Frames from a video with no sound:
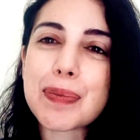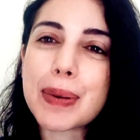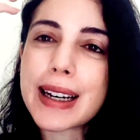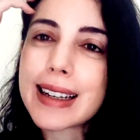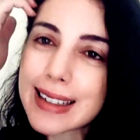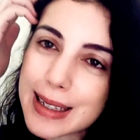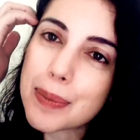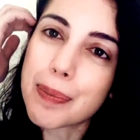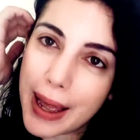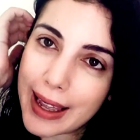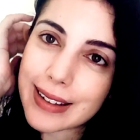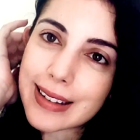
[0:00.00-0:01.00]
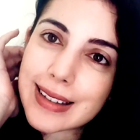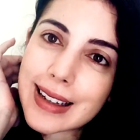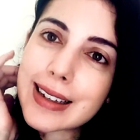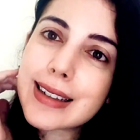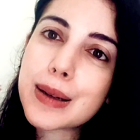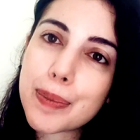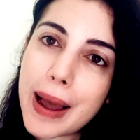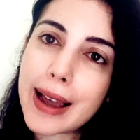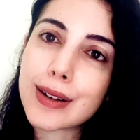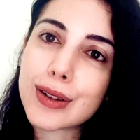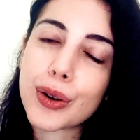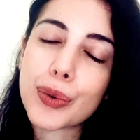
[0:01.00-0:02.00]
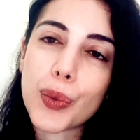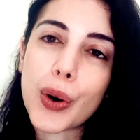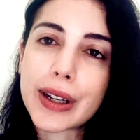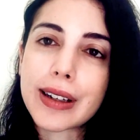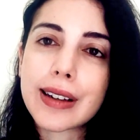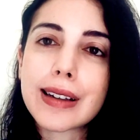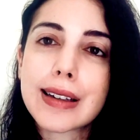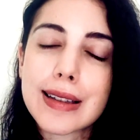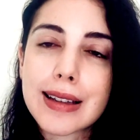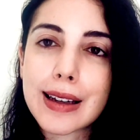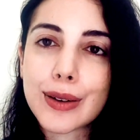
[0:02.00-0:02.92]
But it depends on what it is.